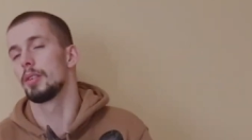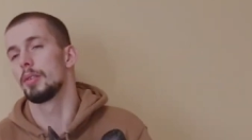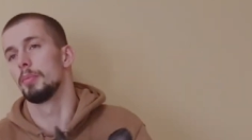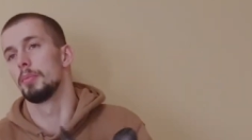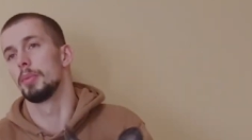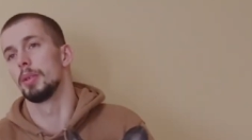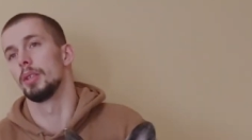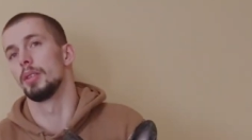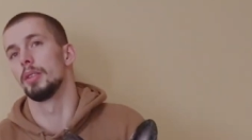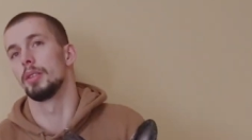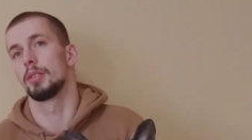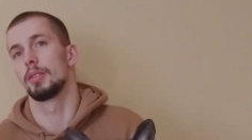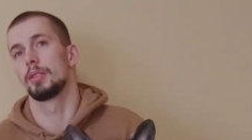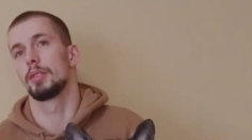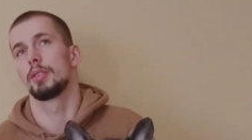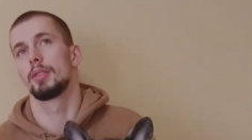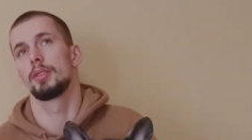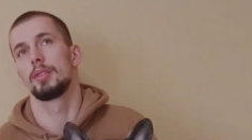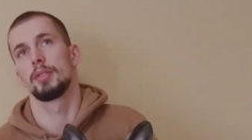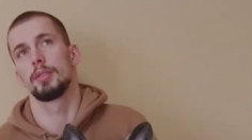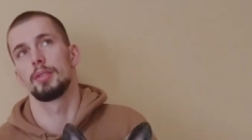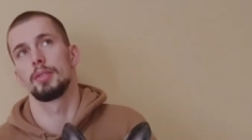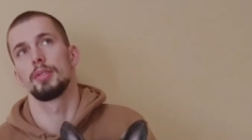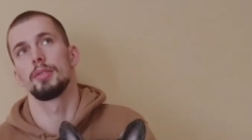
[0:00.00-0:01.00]
But
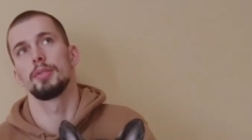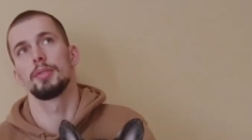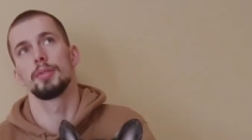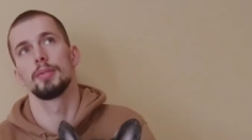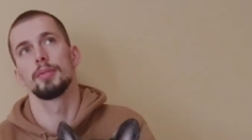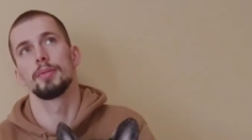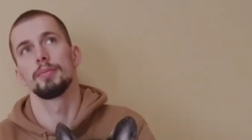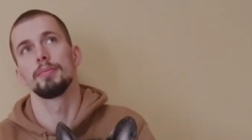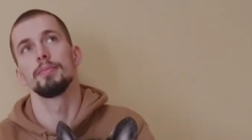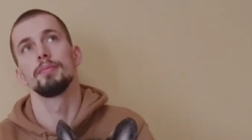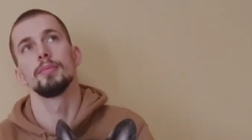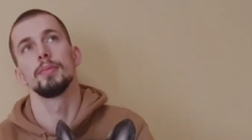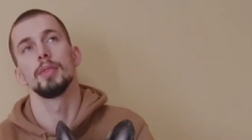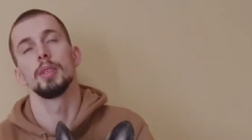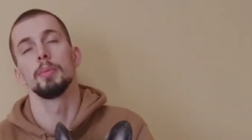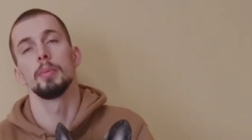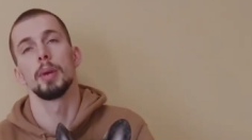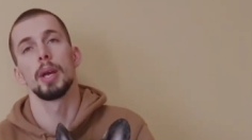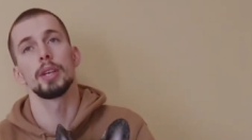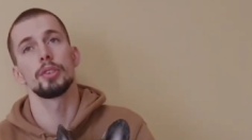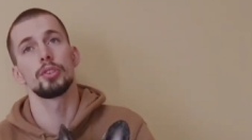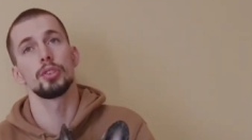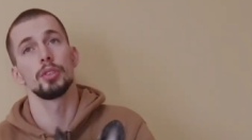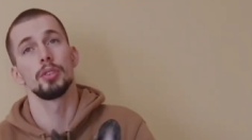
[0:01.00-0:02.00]

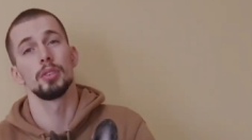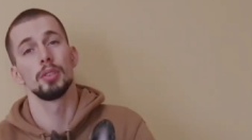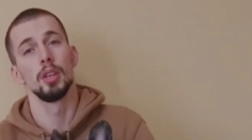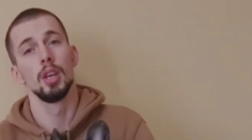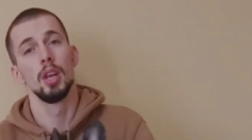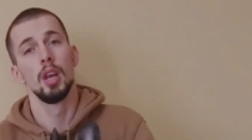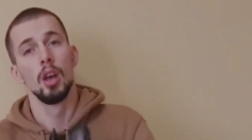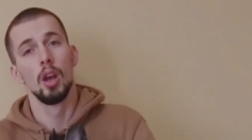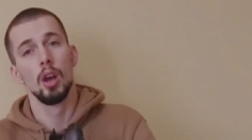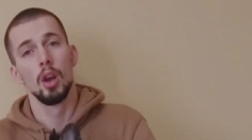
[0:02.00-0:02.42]
imagine